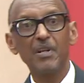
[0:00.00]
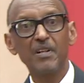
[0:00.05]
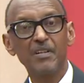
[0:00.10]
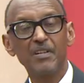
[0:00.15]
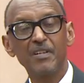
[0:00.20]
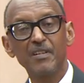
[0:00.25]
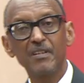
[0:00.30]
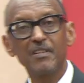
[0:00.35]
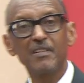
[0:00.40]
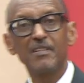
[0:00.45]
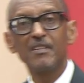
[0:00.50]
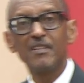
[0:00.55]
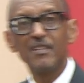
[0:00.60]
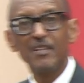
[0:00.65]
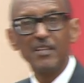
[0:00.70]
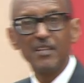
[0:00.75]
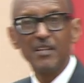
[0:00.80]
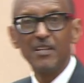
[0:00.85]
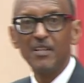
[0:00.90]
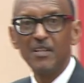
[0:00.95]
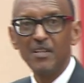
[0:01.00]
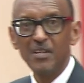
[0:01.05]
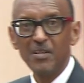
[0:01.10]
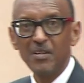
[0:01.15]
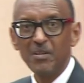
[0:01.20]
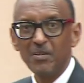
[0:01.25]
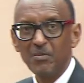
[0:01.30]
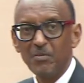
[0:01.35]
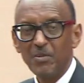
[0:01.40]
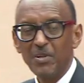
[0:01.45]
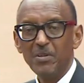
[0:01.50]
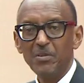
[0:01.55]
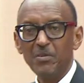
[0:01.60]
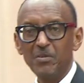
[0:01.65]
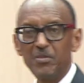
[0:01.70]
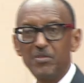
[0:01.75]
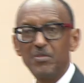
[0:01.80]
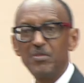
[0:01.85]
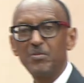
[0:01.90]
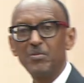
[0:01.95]
but why
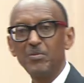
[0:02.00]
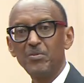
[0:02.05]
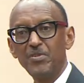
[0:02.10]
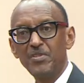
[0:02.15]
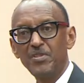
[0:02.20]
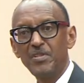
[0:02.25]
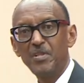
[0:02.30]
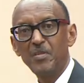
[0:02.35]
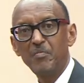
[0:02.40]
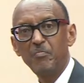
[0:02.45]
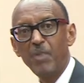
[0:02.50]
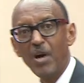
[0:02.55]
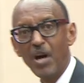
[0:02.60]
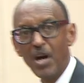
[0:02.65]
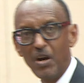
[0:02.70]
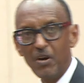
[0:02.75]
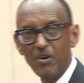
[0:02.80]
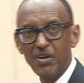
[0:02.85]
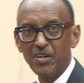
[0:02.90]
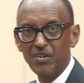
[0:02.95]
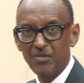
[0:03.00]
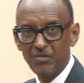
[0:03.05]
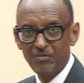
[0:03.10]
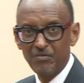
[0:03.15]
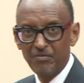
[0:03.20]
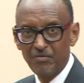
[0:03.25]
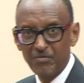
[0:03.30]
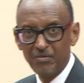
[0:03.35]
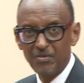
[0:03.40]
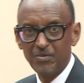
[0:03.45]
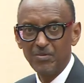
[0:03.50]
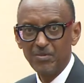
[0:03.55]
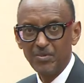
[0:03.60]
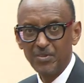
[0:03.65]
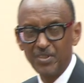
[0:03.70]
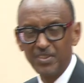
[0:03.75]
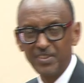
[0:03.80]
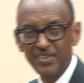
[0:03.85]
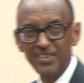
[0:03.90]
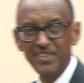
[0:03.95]
not use the power
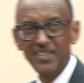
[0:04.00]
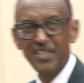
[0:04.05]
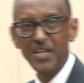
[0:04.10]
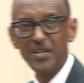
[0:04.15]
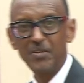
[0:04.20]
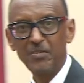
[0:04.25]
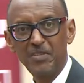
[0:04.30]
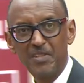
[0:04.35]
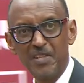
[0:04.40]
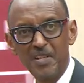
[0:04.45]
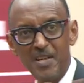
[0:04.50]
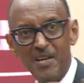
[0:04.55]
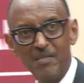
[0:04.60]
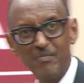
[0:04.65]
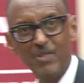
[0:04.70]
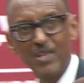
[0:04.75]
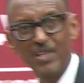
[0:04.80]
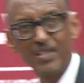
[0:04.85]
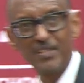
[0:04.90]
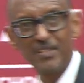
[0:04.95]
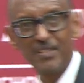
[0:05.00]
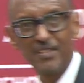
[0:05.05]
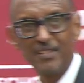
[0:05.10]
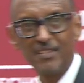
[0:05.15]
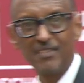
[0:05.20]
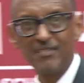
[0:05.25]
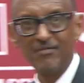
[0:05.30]
of now the numbers